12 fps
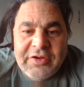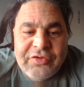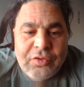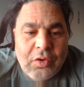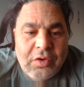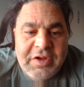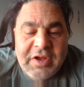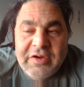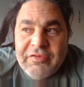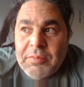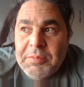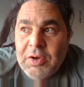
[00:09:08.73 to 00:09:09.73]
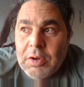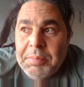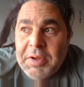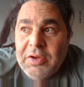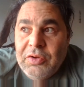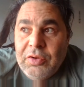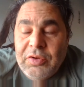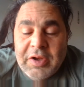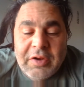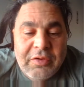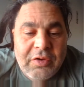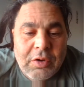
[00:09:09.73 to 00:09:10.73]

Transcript: and I stole GIG from the European Union.